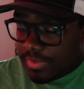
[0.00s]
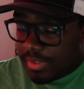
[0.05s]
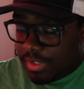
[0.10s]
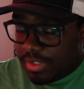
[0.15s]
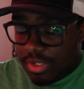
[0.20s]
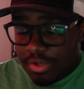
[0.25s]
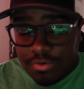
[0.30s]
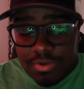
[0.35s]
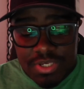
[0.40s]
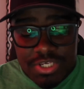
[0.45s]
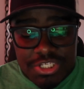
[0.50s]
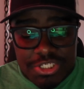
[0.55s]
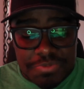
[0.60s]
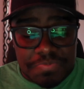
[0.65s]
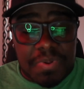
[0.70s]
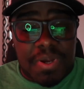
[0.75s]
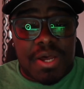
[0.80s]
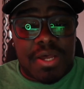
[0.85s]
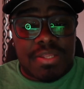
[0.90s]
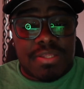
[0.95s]
you know, he
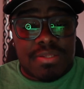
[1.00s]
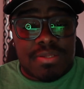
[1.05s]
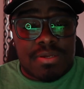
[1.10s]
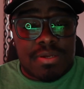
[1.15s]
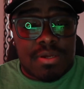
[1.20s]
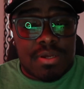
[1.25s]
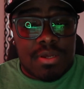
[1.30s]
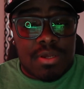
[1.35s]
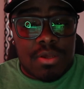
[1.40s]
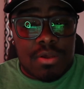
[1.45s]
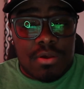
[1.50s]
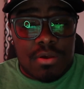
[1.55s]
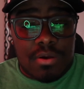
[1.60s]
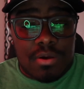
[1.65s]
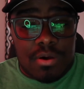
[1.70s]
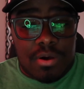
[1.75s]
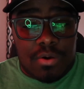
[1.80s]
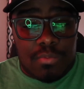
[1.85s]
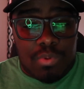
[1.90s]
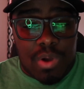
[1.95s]
spun
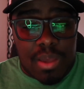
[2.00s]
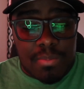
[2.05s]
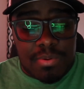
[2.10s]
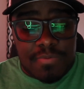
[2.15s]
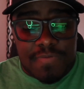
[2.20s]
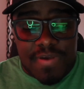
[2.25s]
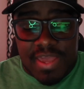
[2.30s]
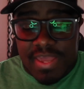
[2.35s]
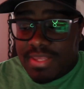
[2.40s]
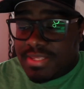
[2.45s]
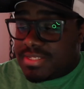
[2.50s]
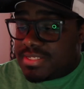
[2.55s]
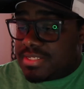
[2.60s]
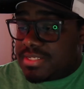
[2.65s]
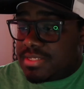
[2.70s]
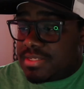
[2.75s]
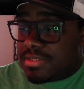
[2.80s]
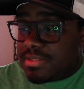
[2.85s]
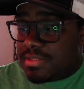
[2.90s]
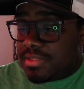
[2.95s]
a web of
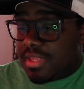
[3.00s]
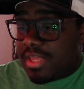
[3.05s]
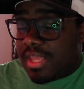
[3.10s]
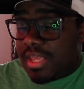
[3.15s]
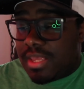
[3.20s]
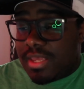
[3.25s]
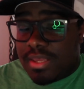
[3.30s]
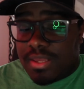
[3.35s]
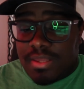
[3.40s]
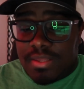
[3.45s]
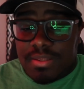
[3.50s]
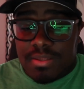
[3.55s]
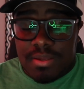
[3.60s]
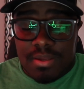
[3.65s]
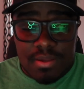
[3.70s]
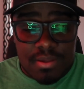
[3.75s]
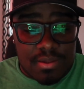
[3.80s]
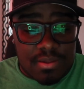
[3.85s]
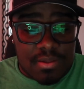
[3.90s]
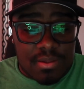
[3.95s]
hate and
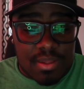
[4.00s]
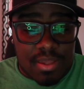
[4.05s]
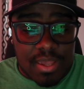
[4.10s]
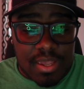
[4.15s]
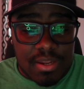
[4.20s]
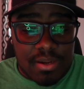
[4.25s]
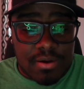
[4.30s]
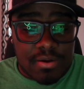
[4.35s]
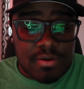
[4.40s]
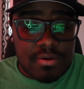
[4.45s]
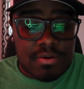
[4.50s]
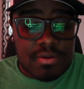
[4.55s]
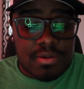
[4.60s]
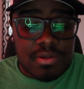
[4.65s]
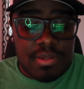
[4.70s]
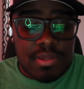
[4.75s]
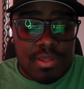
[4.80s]
anger